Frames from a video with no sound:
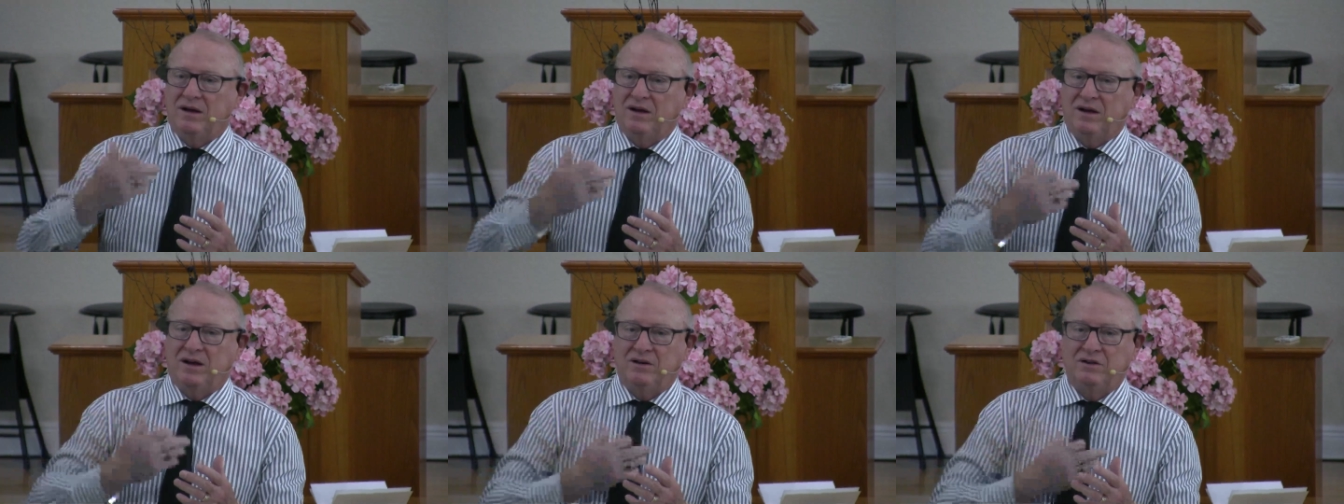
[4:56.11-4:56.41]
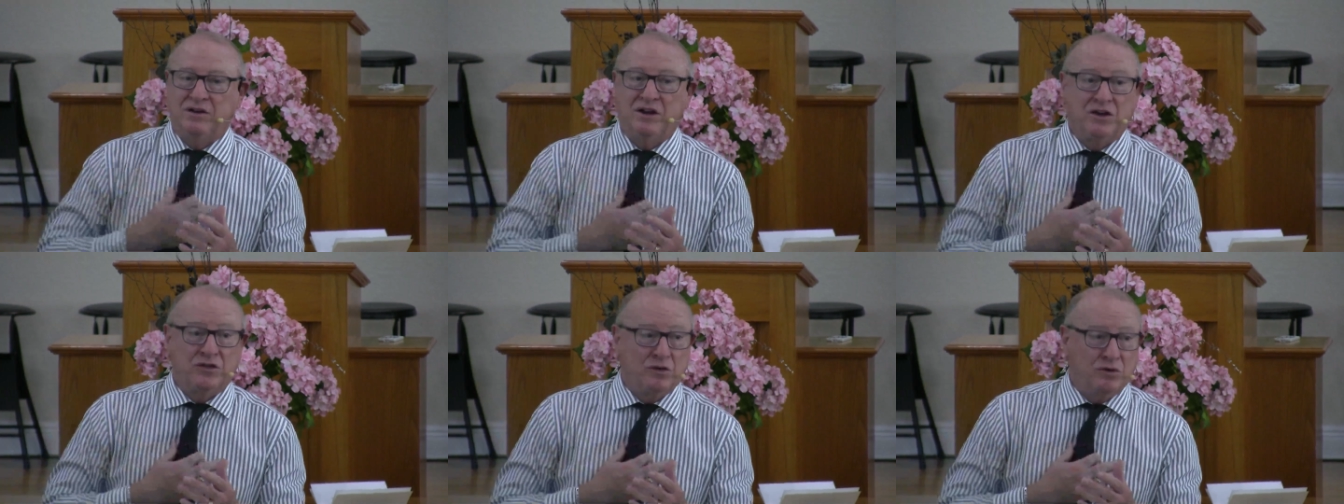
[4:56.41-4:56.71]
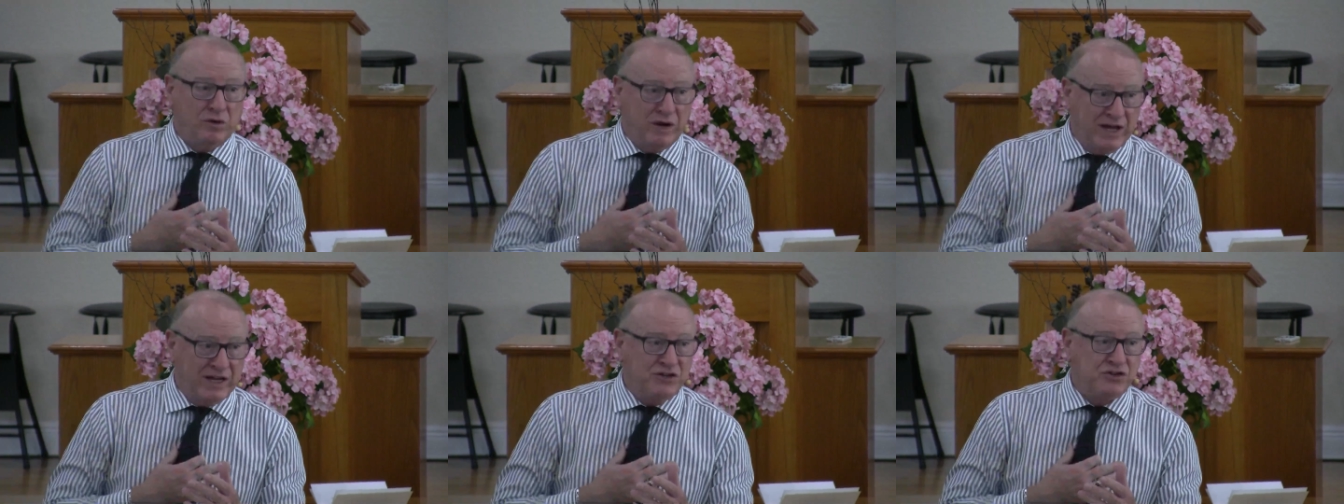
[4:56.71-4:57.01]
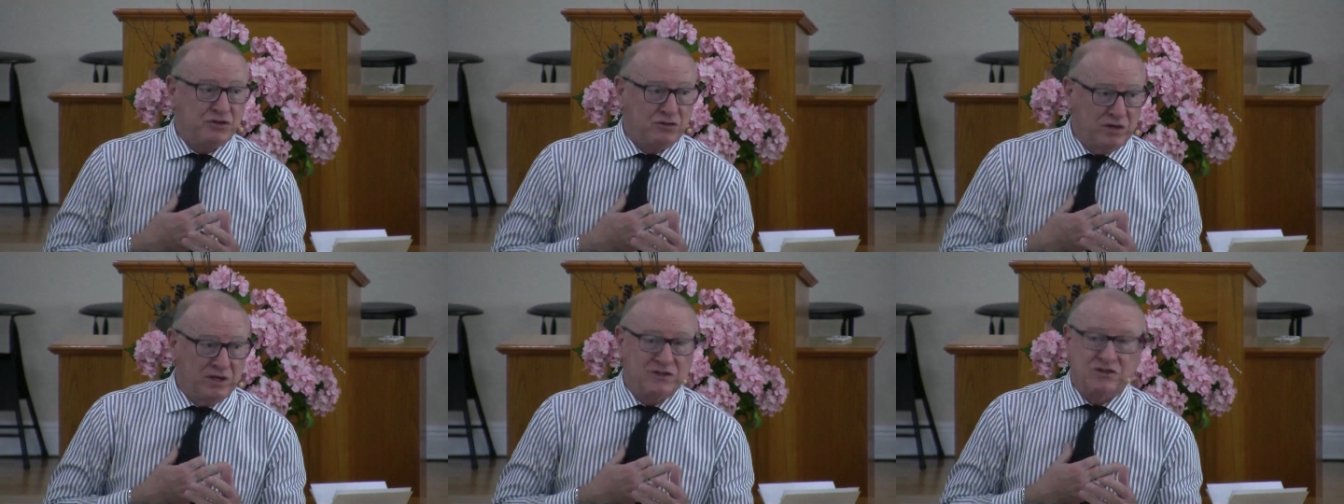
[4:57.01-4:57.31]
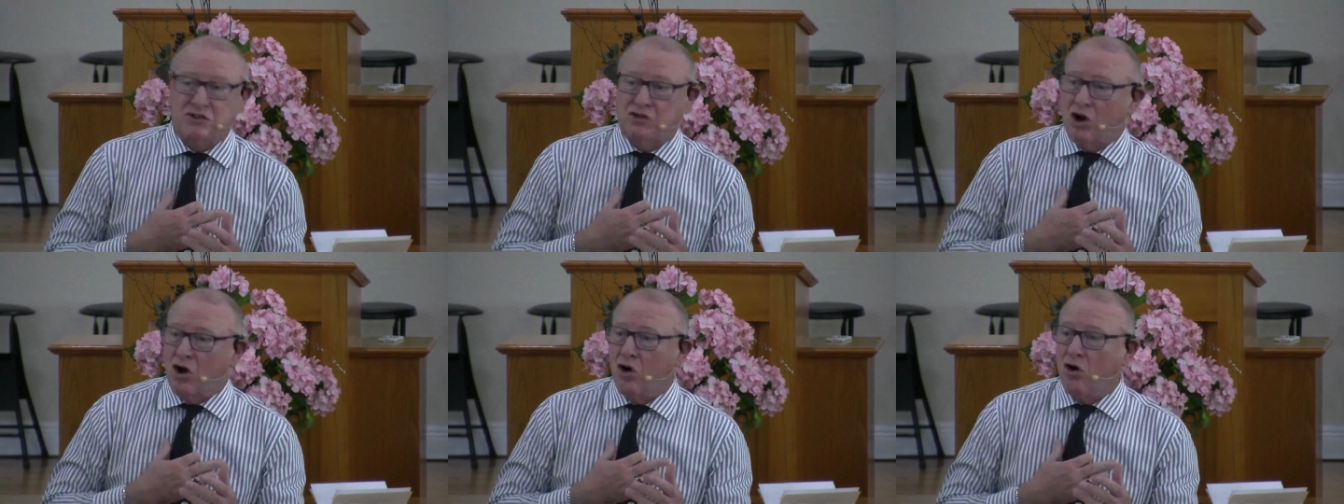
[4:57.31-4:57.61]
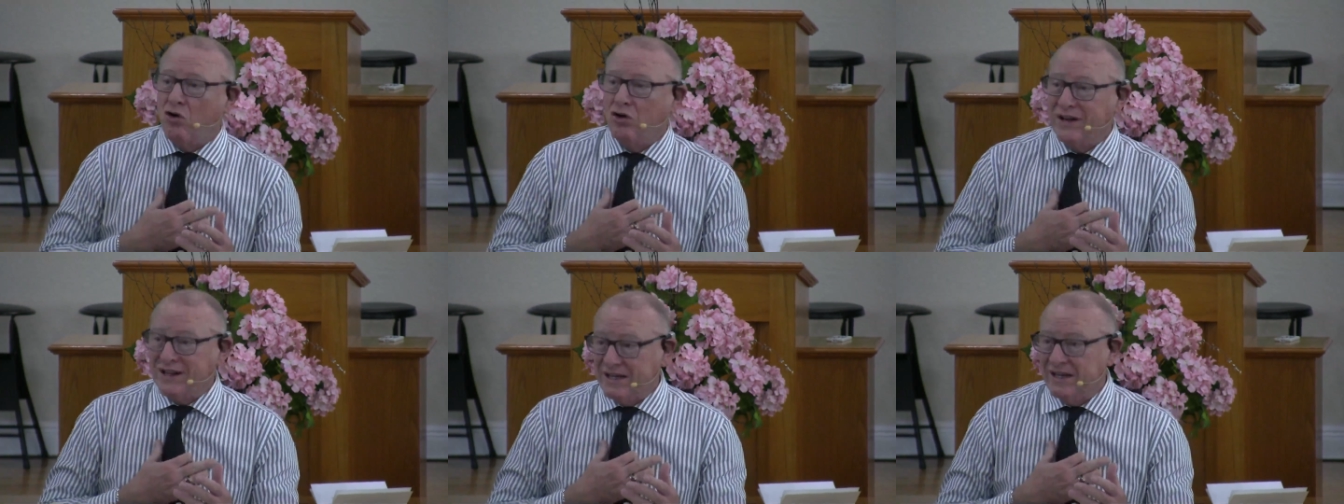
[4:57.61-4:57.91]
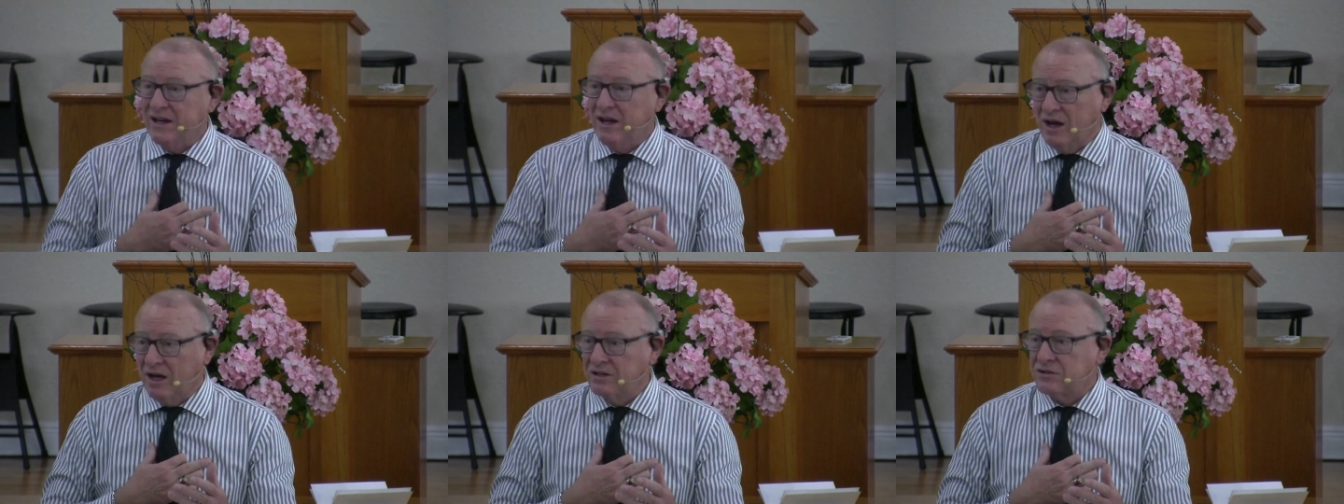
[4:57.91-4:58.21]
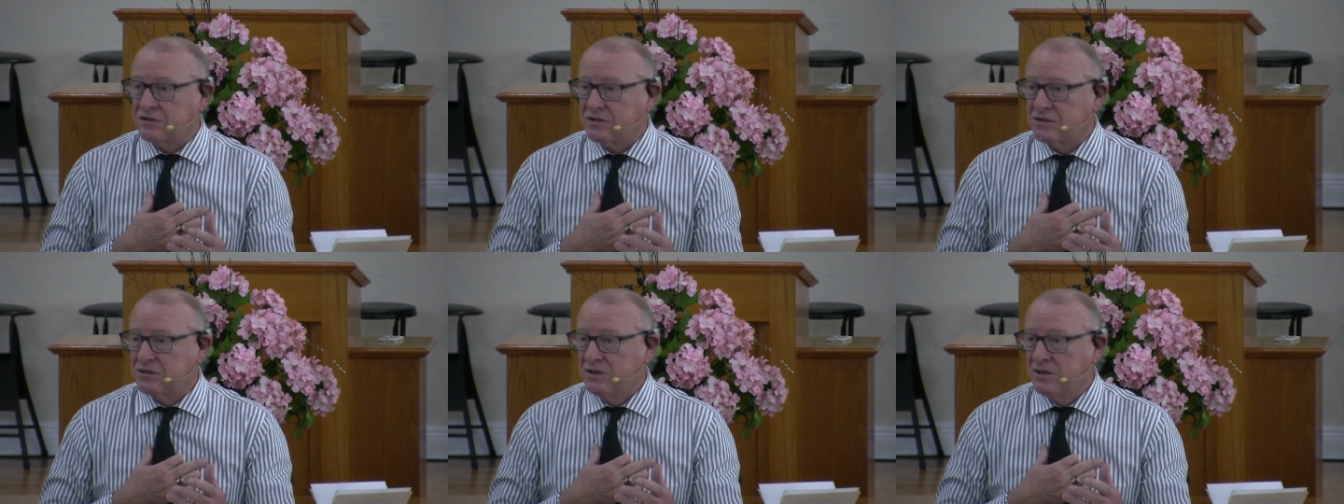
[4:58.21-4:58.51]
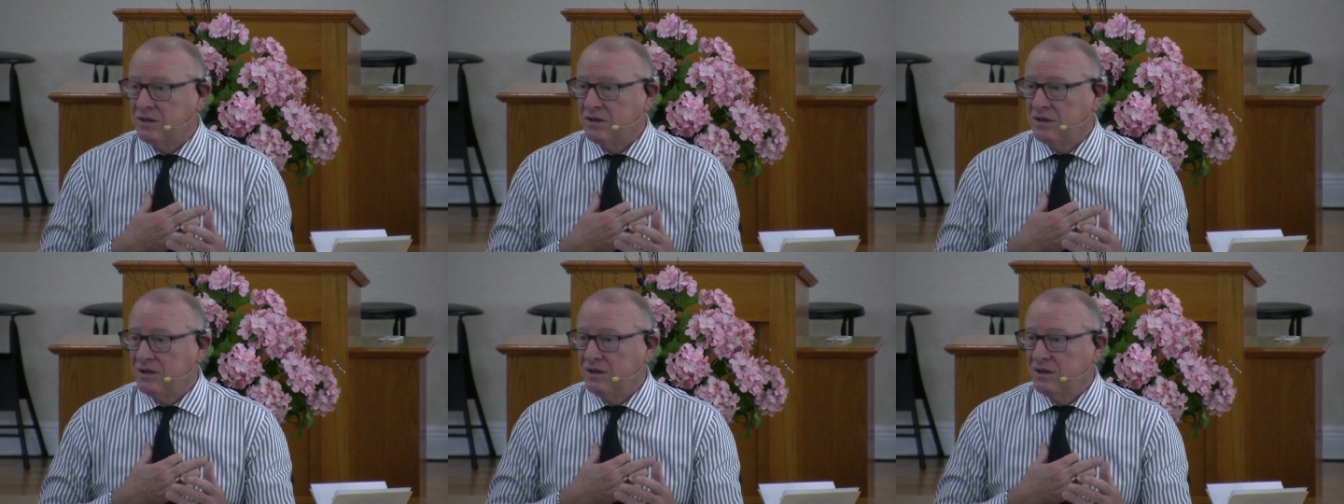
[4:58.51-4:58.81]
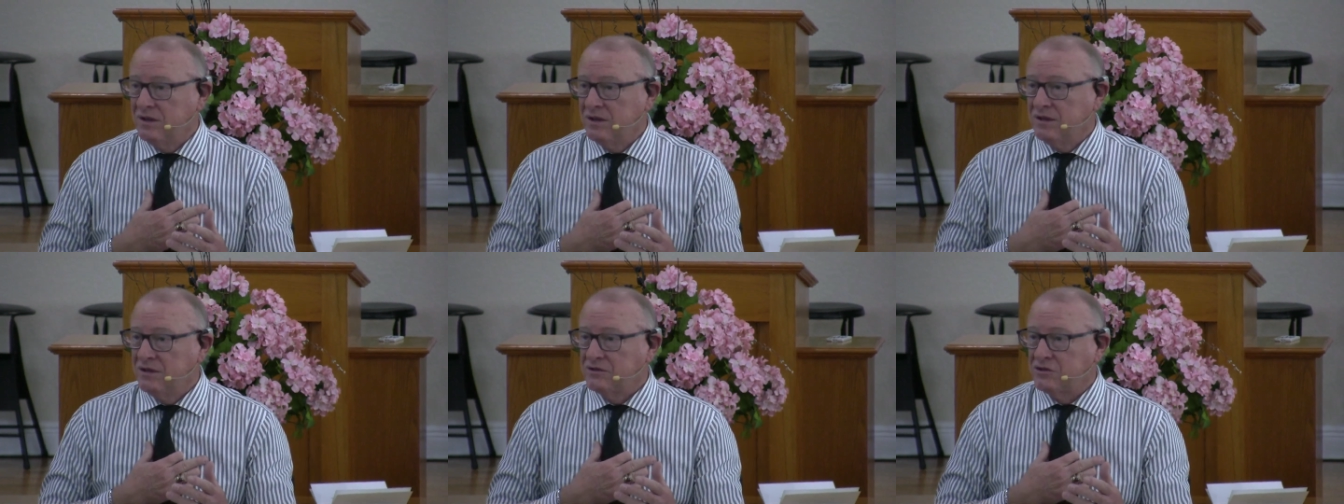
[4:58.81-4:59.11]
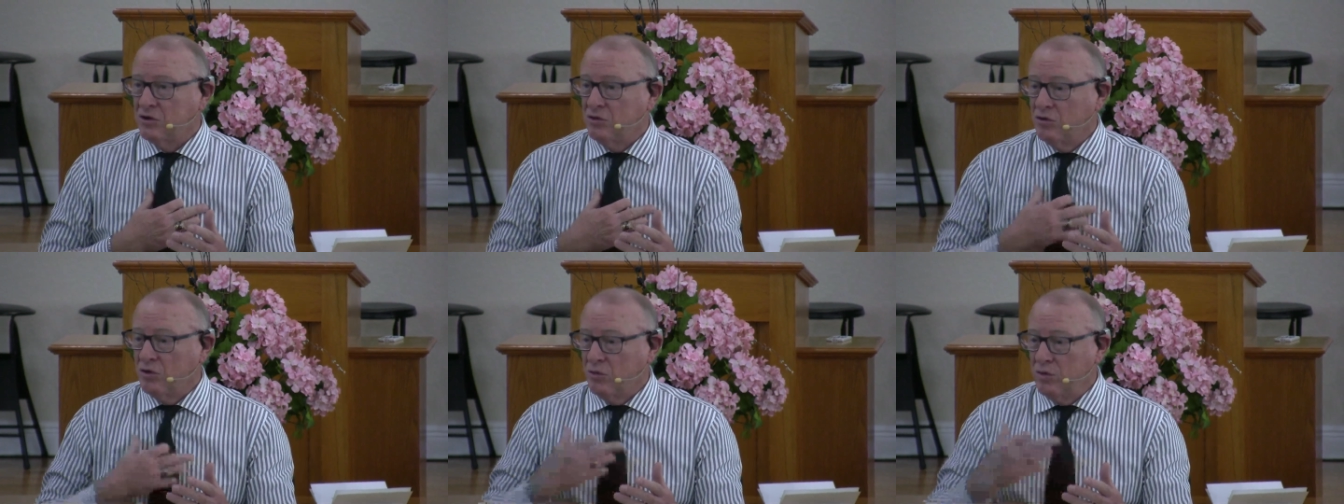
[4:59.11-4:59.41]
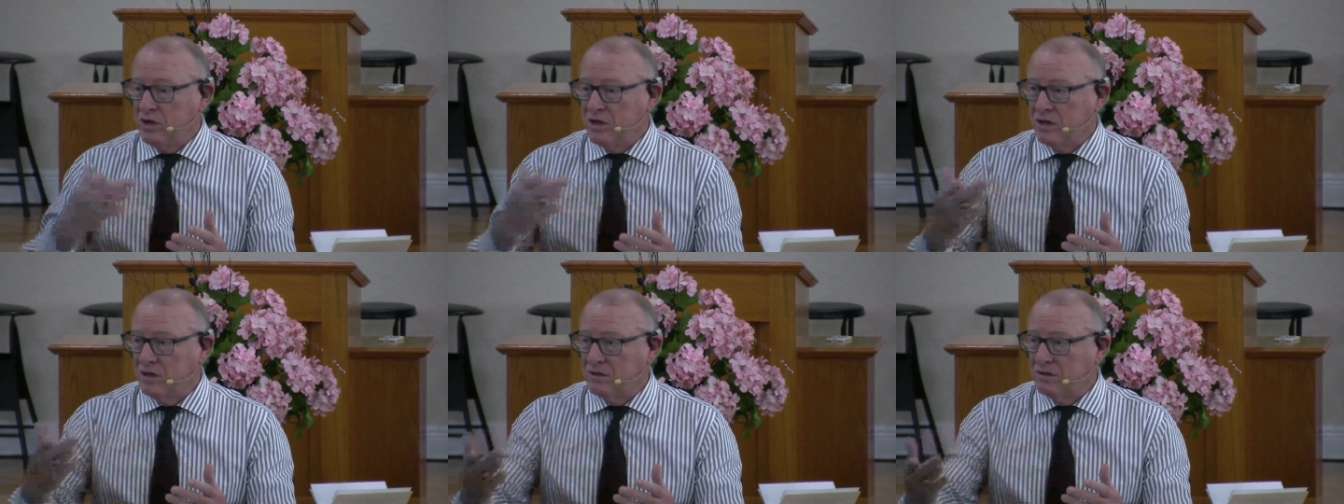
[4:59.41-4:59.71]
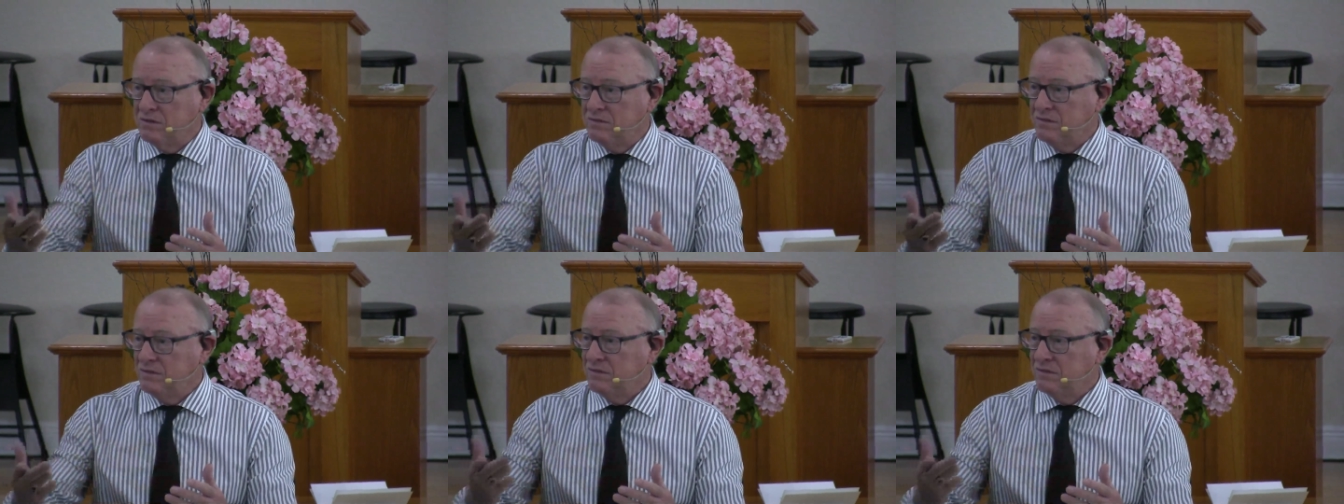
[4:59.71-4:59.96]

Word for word: another nature installed in us so that we can